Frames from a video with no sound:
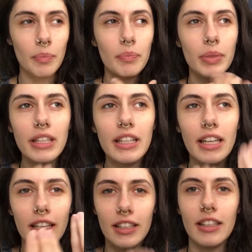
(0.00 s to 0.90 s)

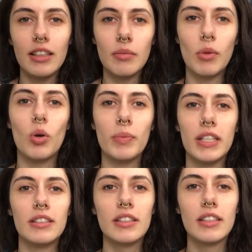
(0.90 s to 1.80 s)
being in the
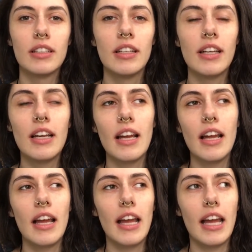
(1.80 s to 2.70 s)
moment.
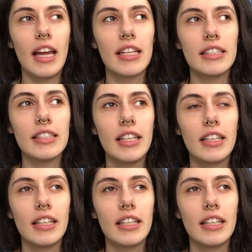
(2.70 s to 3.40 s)
And